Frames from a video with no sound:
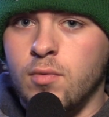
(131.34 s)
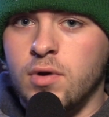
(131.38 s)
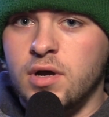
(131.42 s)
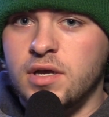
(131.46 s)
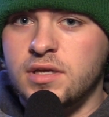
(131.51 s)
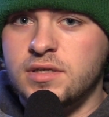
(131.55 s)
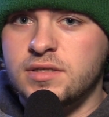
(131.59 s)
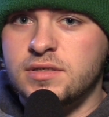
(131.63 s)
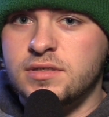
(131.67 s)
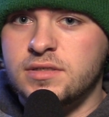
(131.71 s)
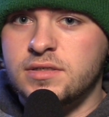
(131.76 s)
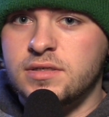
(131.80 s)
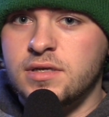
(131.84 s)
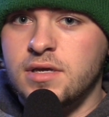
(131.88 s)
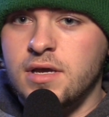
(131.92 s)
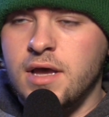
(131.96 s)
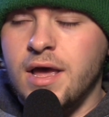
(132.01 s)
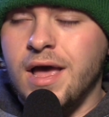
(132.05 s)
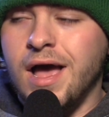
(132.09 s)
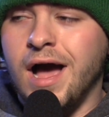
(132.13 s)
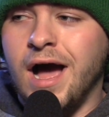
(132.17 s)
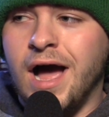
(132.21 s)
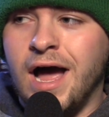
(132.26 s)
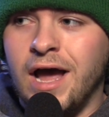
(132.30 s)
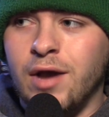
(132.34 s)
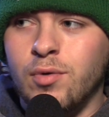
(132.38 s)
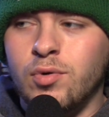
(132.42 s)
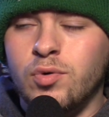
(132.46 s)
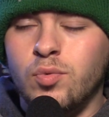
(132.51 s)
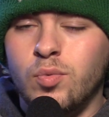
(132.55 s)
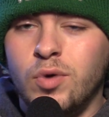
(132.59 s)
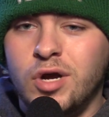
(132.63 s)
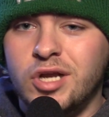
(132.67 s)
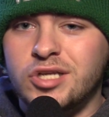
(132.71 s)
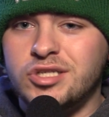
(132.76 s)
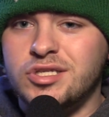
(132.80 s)
was? I
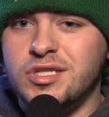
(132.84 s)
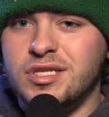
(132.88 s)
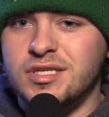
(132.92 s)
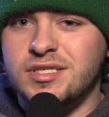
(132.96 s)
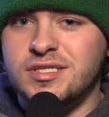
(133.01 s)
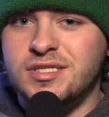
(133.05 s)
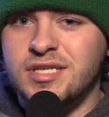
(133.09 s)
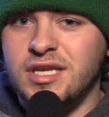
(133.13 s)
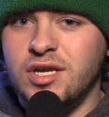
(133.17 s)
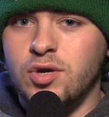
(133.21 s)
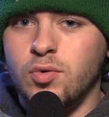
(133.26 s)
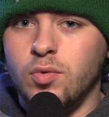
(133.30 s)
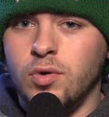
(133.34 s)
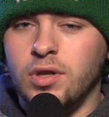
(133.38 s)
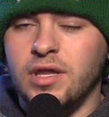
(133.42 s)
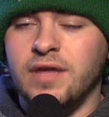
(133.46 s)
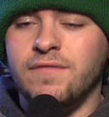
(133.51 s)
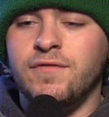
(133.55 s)
would watch the sequel.